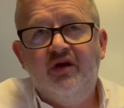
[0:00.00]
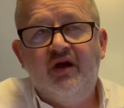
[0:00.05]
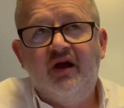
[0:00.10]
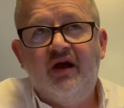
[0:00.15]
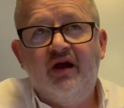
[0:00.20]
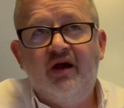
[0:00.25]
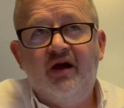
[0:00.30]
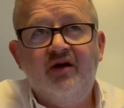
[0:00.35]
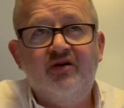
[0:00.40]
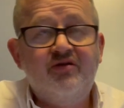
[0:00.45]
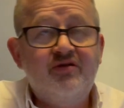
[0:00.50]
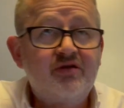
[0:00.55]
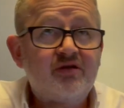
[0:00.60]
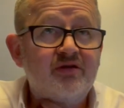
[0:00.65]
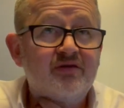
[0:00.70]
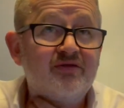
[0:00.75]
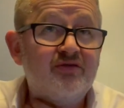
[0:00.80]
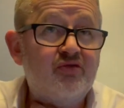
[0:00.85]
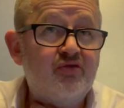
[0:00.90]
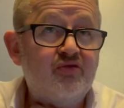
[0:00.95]
a
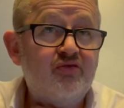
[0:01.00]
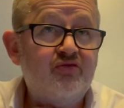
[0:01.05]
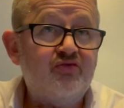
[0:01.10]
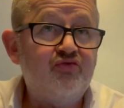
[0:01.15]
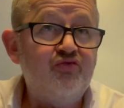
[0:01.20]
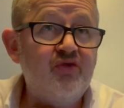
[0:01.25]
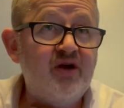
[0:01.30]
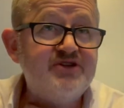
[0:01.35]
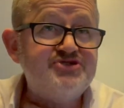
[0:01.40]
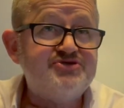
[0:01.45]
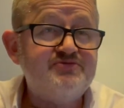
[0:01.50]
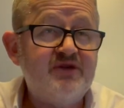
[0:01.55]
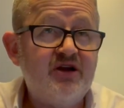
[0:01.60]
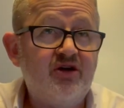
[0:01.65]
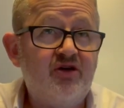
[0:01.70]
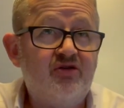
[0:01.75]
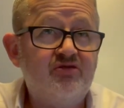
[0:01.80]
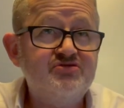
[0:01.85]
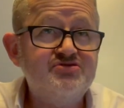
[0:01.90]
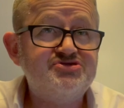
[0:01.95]
reasonably
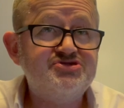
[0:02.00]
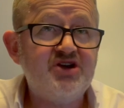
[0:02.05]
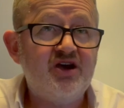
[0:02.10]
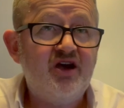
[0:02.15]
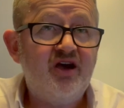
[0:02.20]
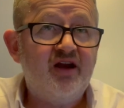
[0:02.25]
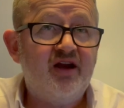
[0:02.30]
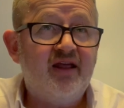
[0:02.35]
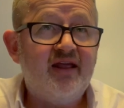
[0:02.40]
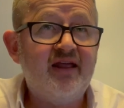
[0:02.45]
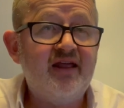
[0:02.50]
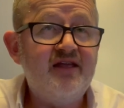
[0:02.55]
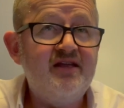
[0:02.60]
long journey,